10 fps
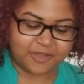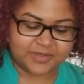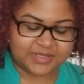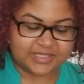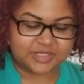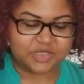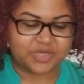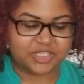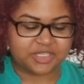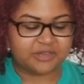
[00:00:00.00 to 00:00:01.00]
for those in that
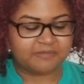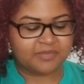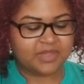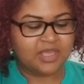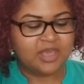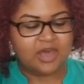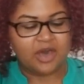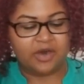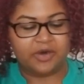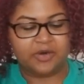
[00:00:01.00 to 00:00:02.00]
situation.
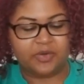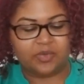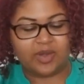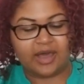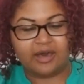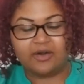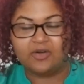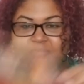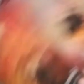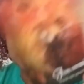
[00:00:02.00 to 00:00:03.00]
Oh,
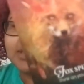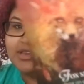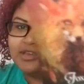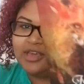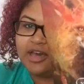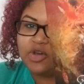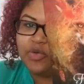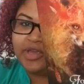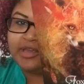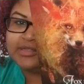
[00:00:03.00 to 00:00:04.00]
wow. Yeah,
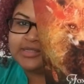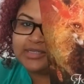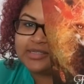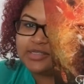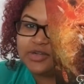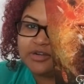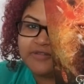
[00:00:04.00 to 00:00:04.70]
Queens, this is your